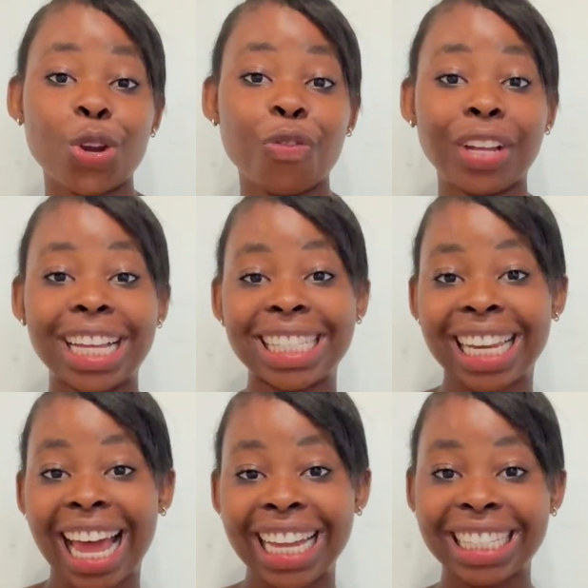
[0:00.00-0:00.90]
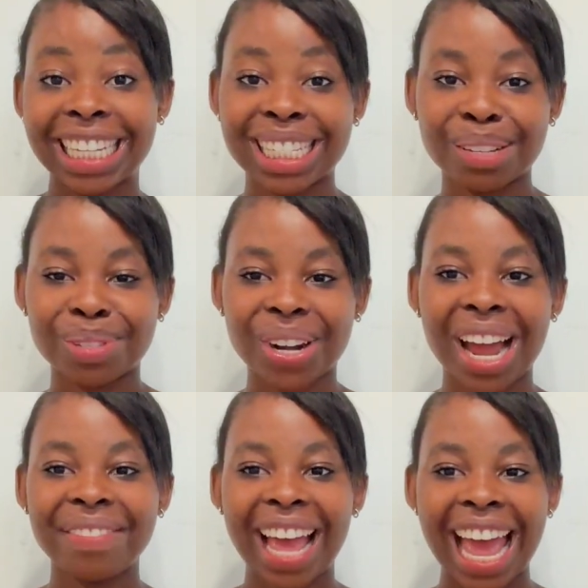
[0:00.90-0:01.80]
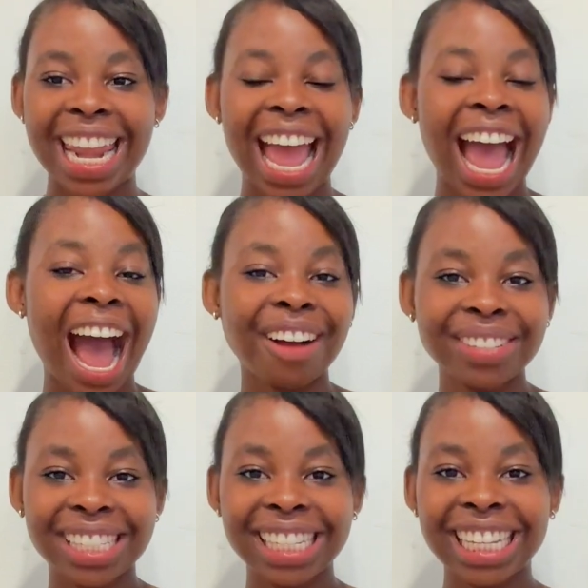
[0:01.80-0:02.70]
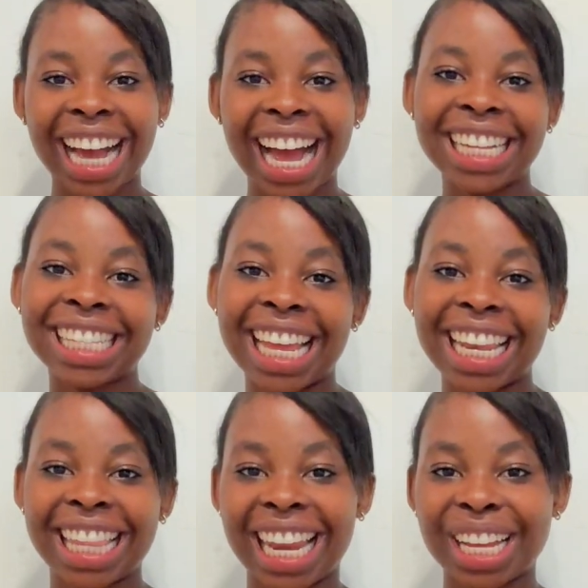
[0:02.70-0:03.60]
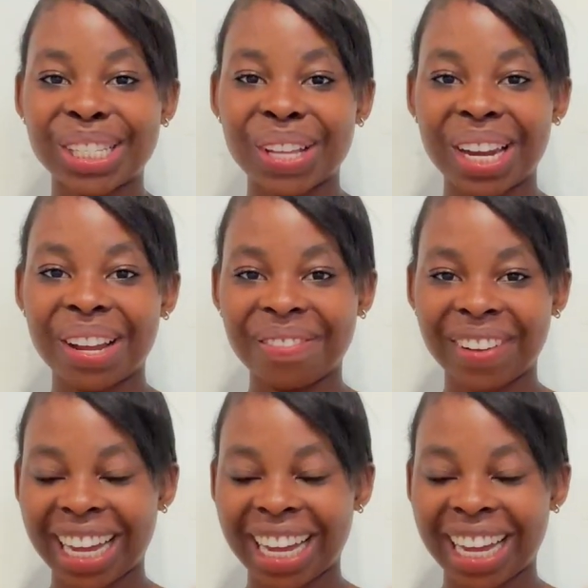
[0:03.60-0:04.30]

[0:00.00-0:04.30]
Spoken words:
Don't forget to like, share, subscribe, and I will see you guys in the next one. Bye.